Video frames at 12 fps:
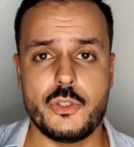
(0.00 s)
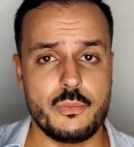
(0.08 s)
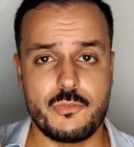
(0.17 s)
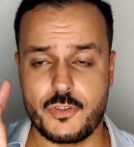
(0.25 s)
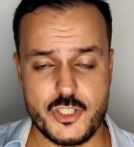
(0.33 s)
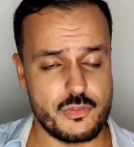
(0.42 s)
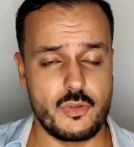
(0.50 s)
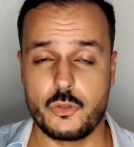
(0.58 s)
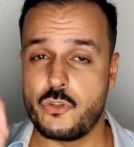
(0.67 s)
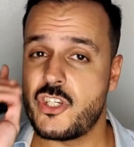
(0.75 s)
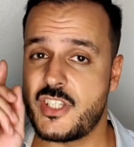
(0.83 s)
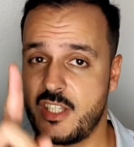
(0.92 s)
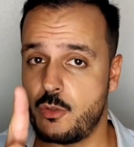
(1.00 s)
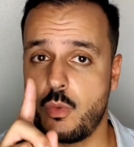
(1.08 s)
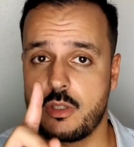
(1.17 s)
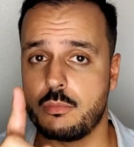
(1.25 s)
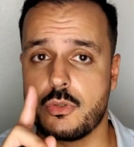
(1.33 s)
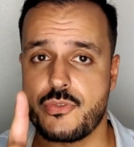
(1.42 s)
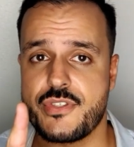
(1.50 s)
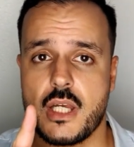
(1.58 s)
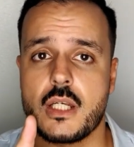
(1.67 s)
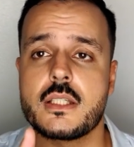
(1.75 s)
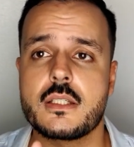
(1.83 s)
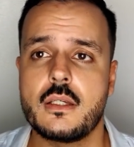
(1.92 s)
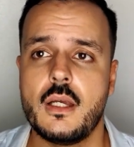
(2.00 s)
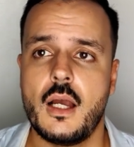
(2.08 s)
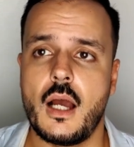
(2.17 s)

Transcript: you first of all, you just need one blue scent.